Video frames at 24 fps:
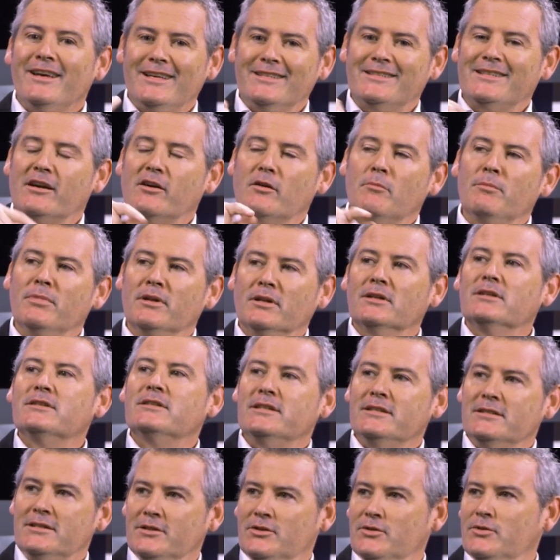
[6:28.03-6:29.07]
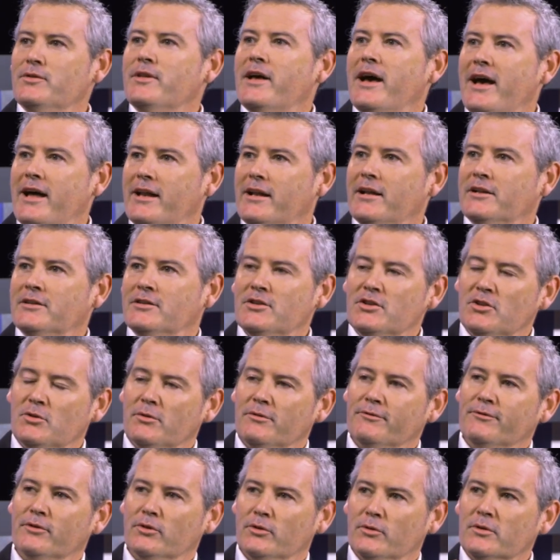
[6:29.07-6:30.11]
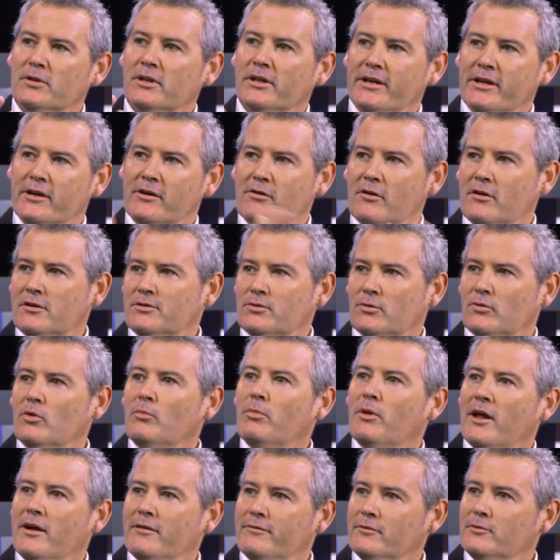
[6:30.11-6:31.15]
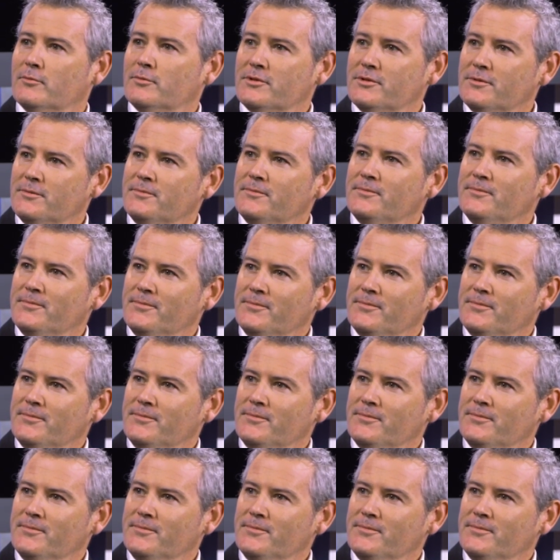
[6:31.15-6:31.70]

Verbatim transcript: is our ability to do that and to do it fluidly across all the platforms.